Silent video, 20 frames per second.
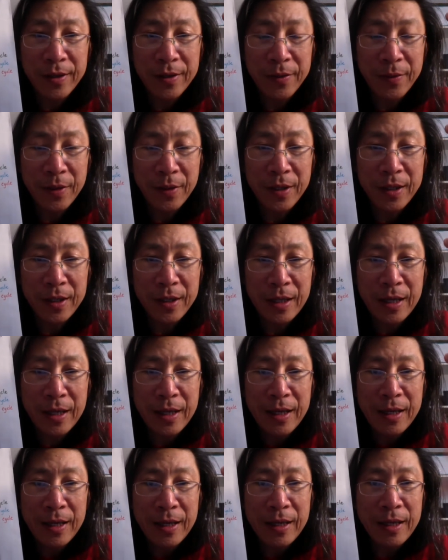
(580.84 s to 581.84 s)
right?
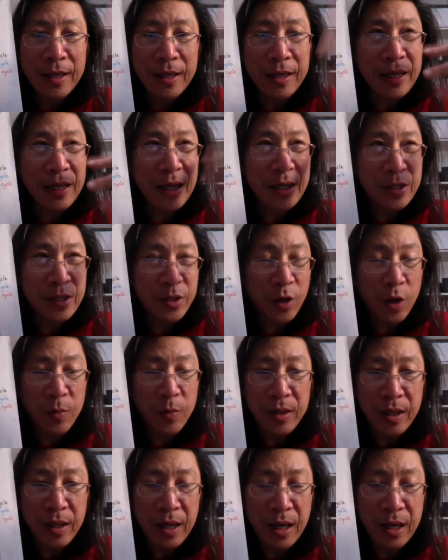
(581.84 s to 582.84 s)
As
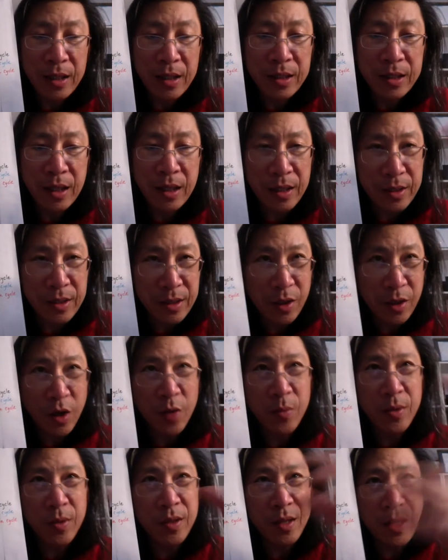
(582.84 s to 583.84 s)
carbon dioxide, because
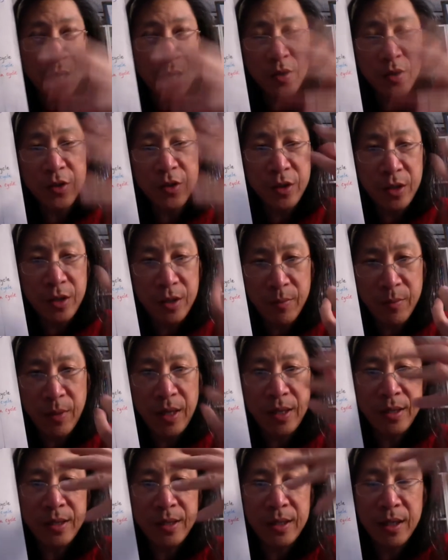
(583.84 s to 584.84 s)
carbon and the oxygen
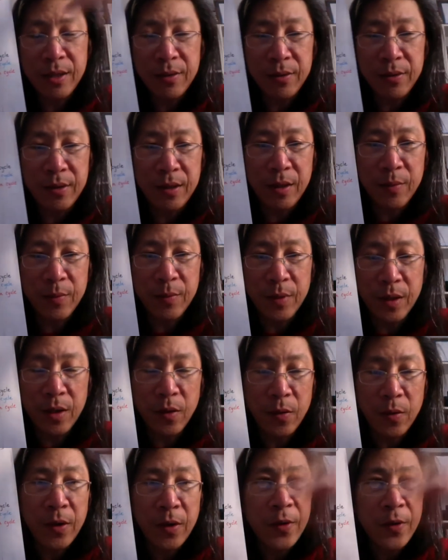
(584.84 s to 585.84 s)
combine together and up to
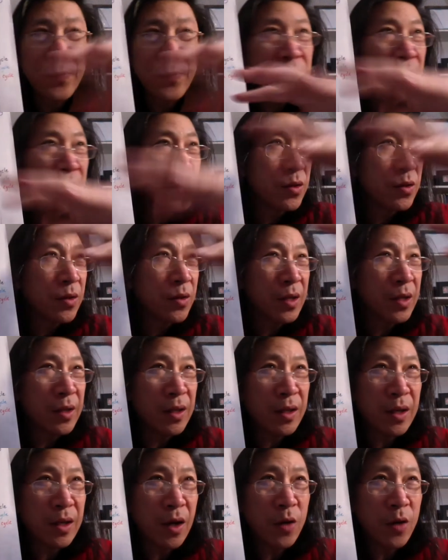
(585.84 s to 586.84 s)
go. So in the
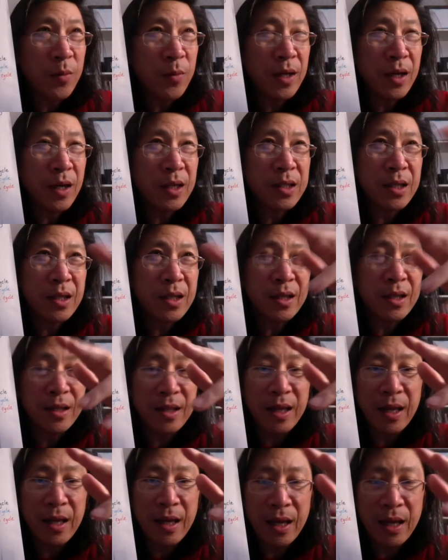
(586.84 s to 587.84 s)
carbon dioxide in
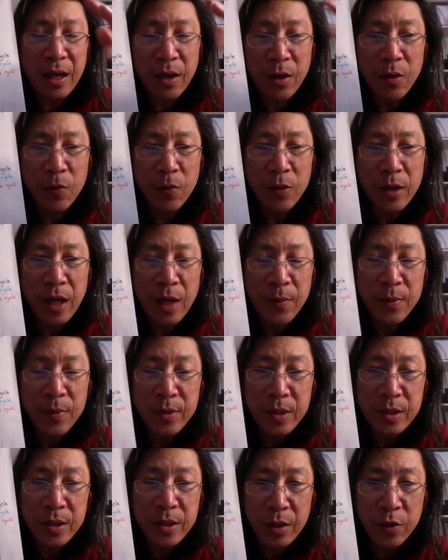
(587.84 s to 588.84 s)
the air, what happens
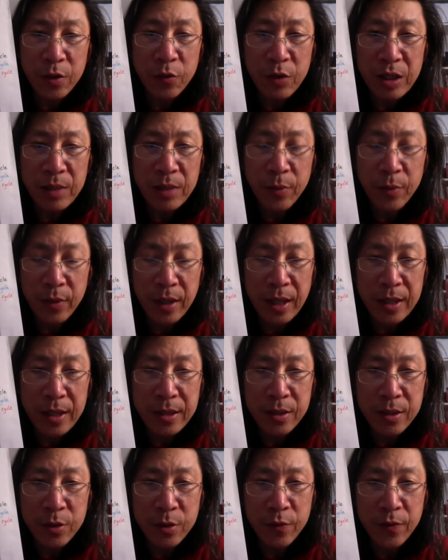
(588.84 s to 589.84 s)
is that green plants
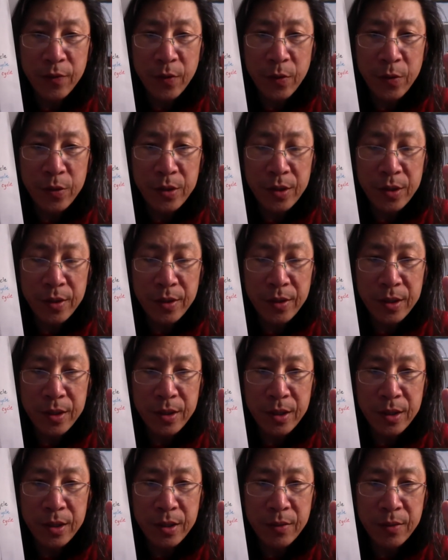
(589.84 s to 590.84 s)
that do
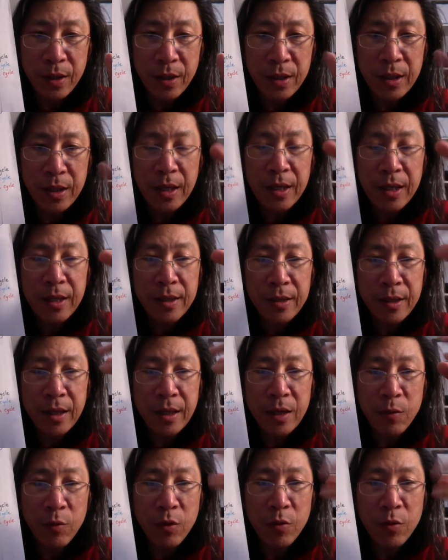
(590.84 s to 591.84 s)
photosynthesis, right,
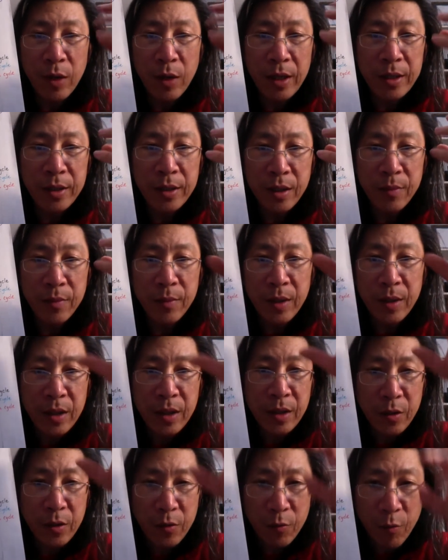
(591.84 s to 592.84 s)
they will wind up
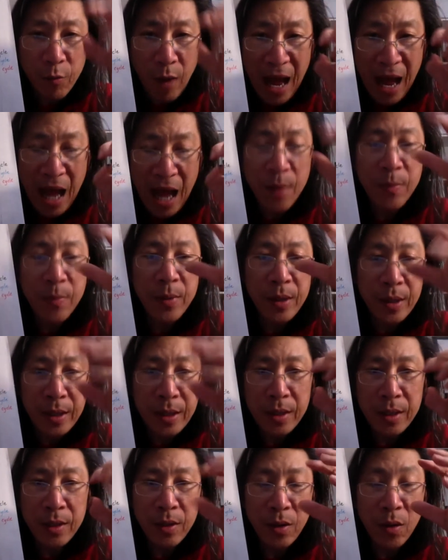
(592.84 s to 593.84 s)

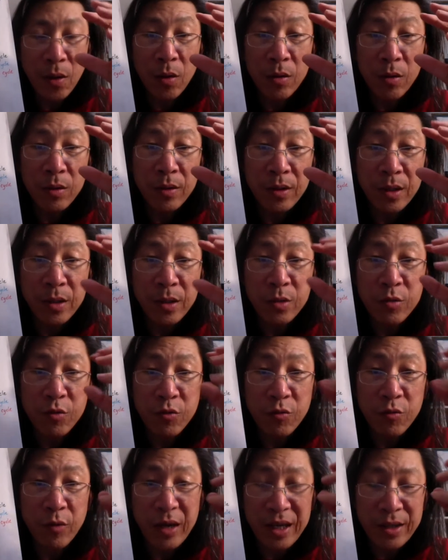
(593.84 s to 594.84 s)
grabbing all this
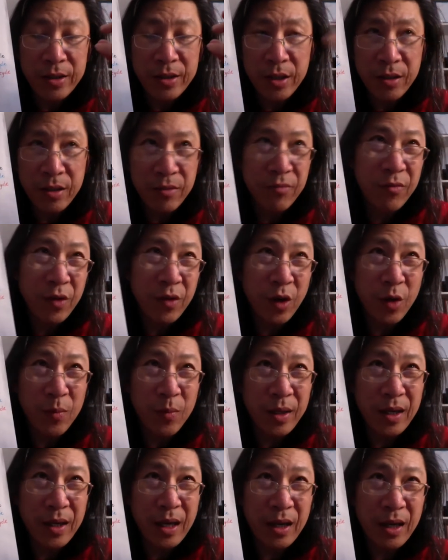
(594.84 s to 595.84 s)
great
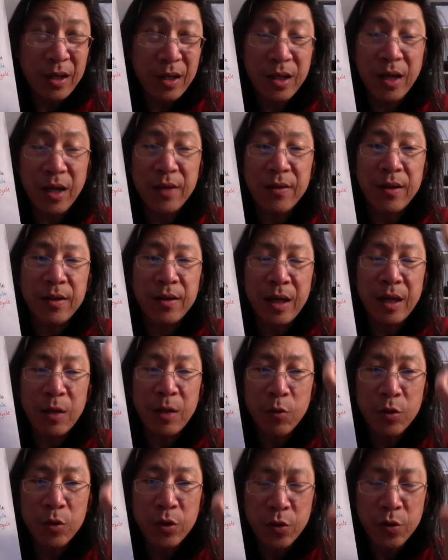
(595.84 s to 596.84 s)
carbon dioxide that they
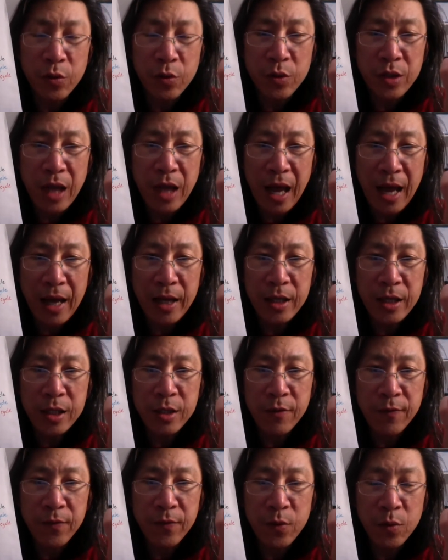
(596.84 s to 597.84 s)
will use as
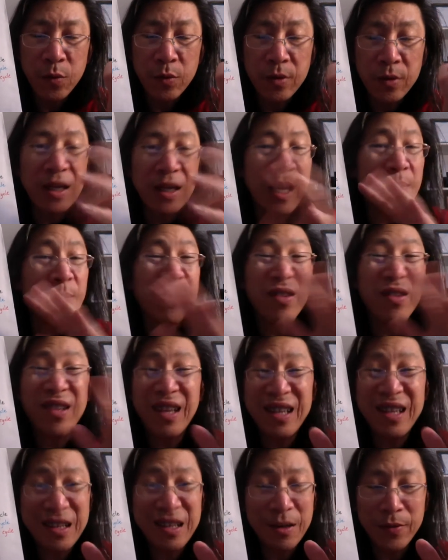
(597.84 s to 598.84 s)
fuel. They got
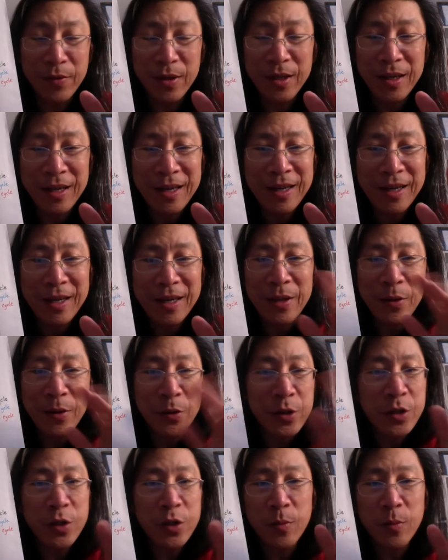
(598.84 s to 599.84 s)
plenty of it. There's
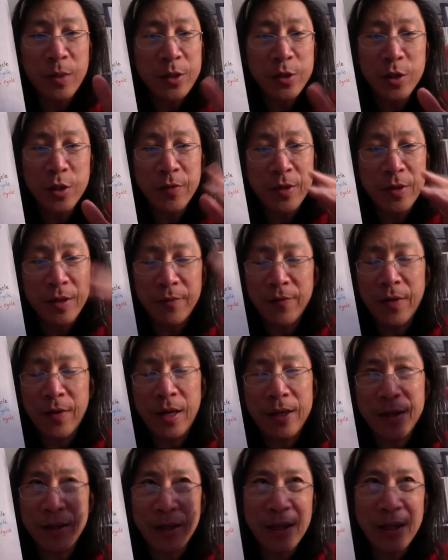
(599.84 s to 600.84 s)
so much of it, in
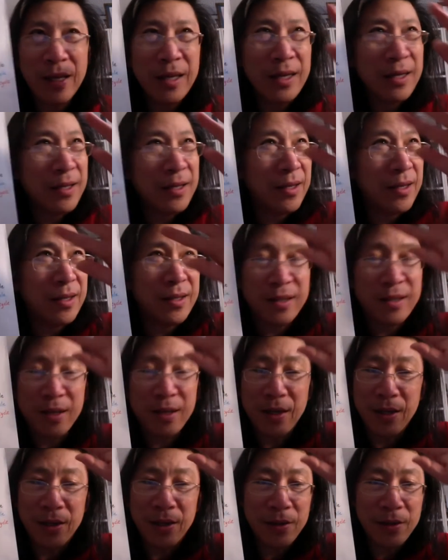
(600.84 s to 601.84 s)
fact,
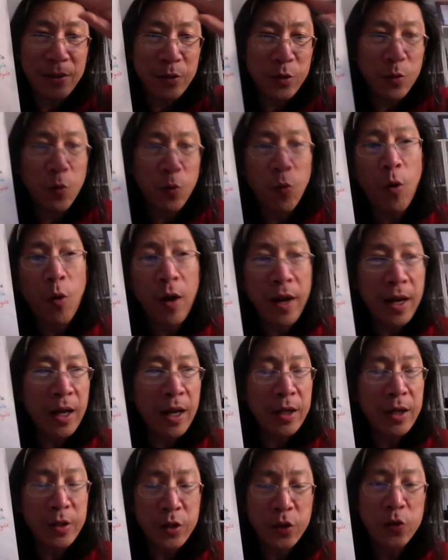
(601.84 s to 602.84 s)
that there's
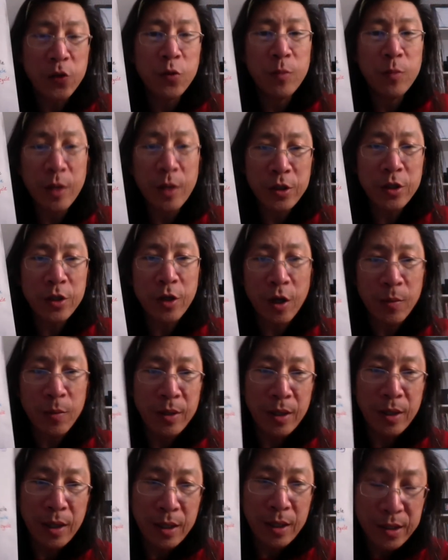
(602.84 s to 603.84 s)
way too much carbon
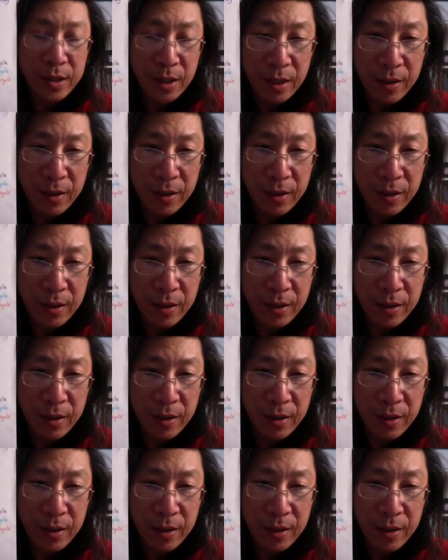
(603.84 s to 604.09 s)
dioxide in